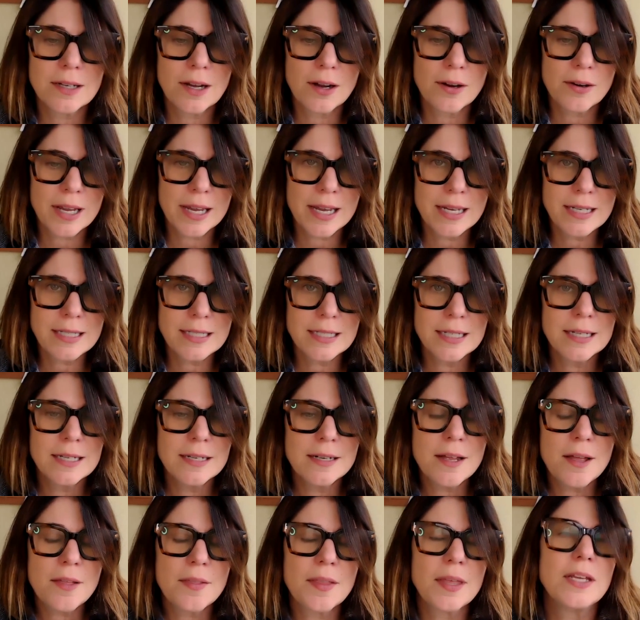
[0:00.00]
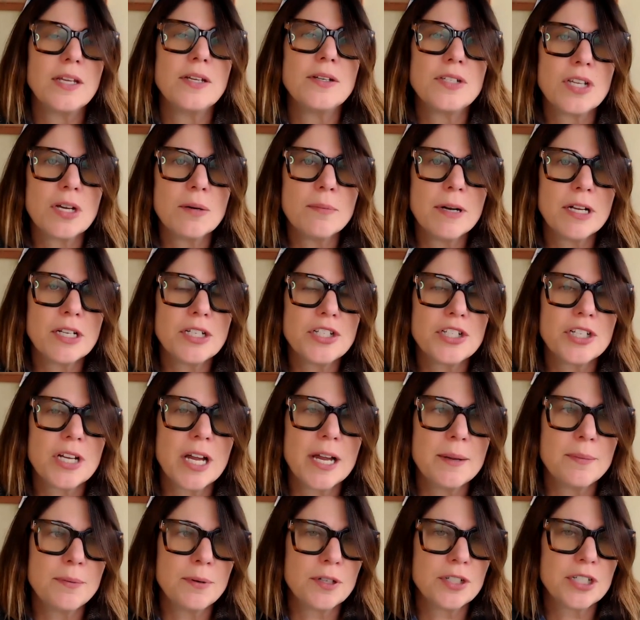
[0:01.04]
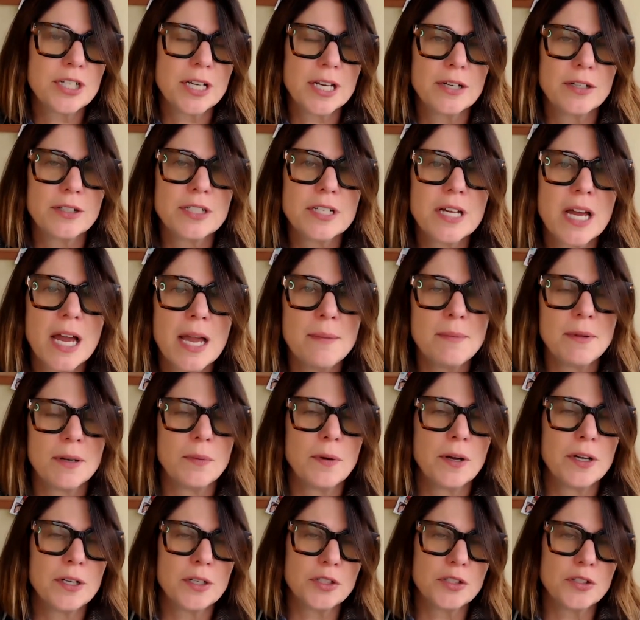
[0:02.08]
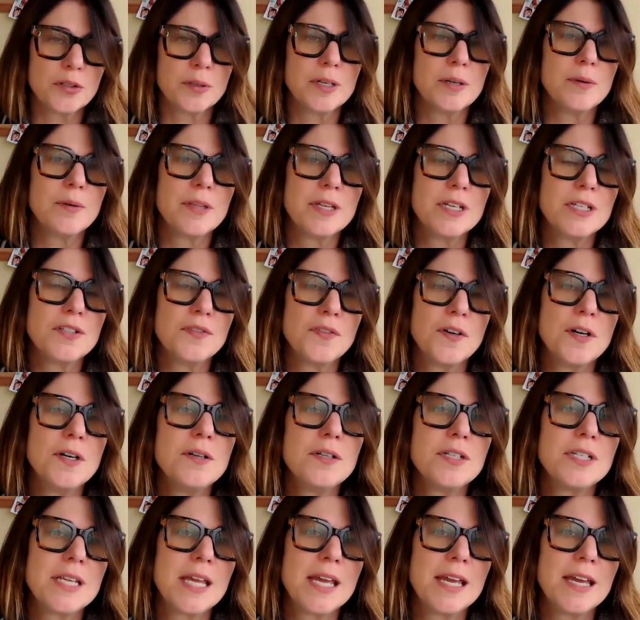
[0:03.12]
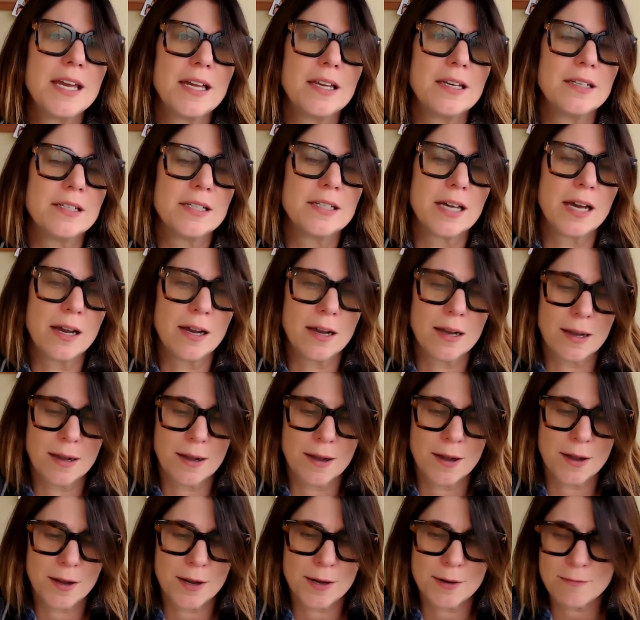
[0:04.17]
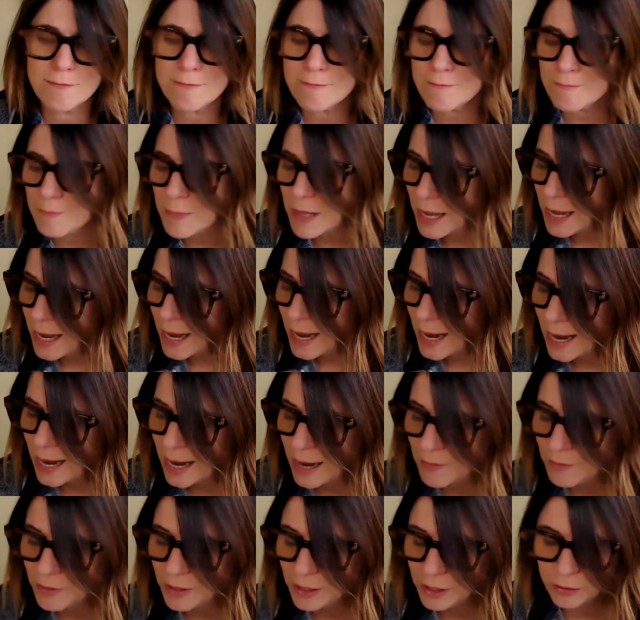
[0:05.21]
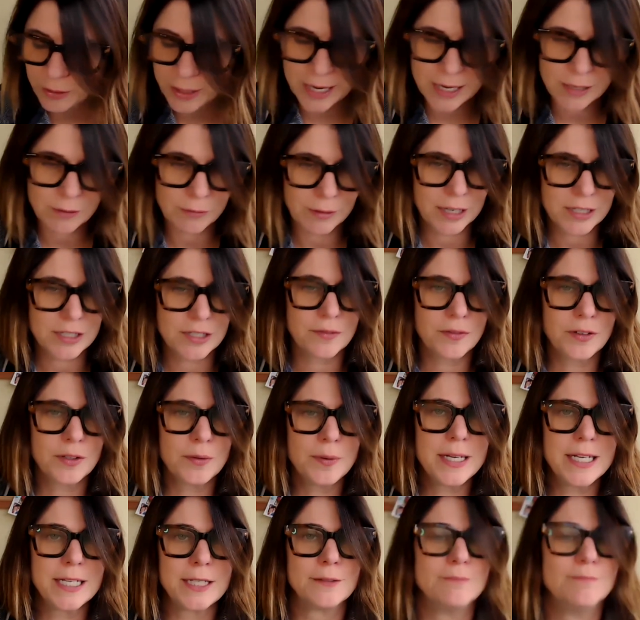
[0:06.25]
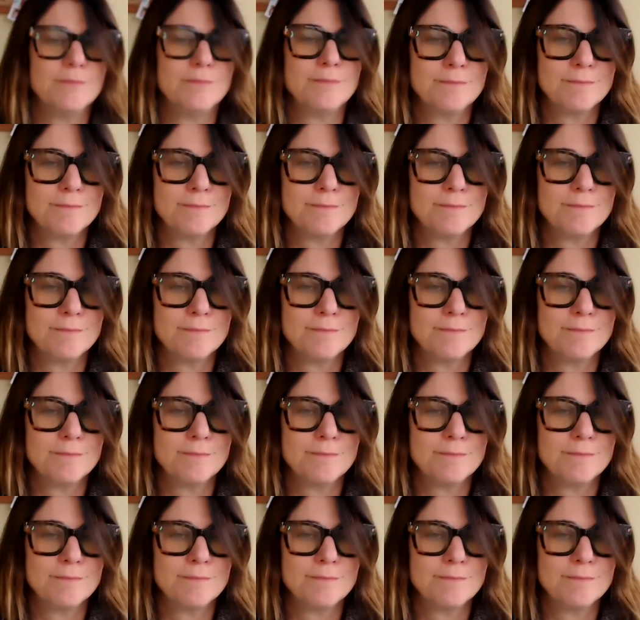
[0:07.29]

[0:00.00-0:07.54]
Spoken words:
Okay. Thank you so much. I appreciate your time and what you're doing with these folks, and have a great rest of your week.